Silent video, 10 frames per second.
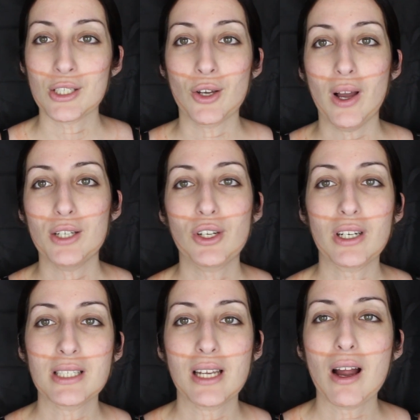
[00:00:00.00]
So as you
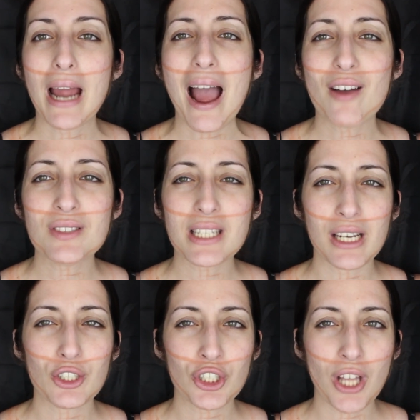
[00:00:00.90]
can see, I have
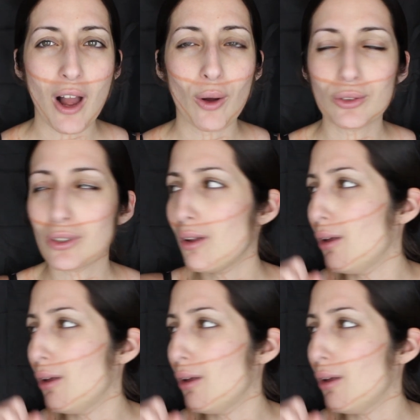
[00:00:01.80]
sketched out